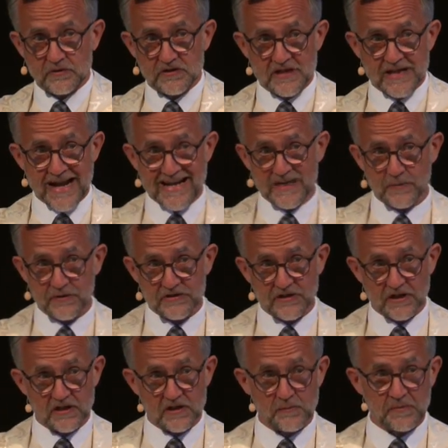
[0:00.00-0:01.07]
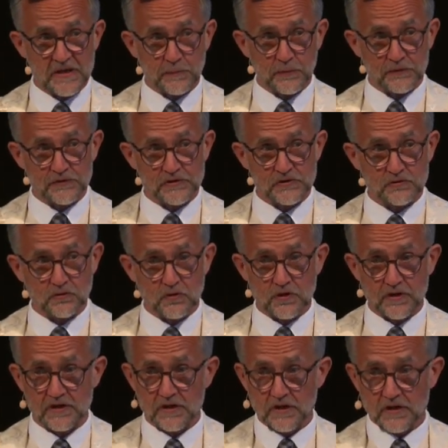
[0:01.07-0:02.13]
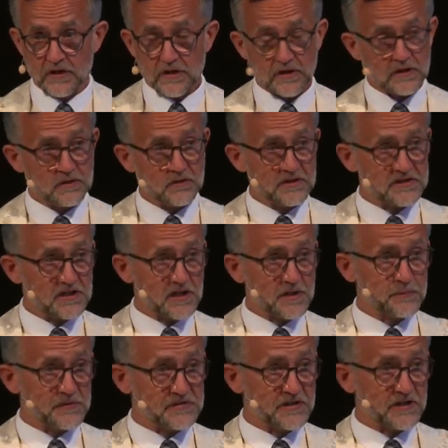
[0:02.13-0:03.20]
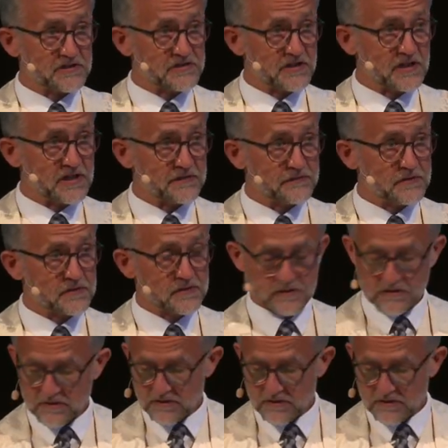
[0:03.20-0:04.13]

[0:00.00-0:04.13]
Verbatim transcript: it was 90% of the people destroyed and only 10% saved.